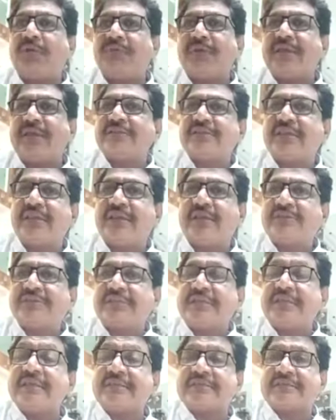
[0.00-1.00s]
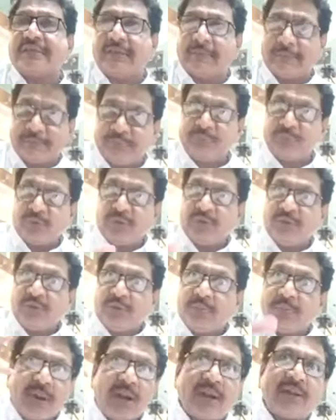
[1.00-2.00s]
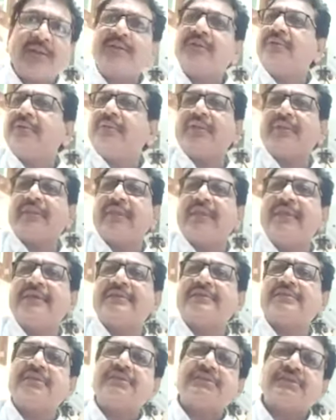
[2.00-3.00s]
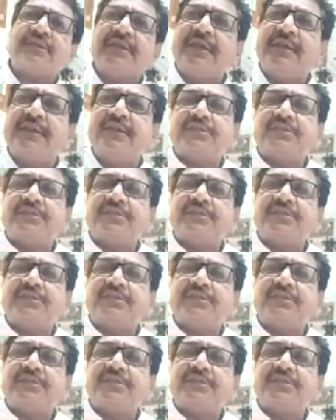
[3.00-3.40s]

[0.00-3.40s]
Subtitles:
we can say, seriously. But the thing is this, it is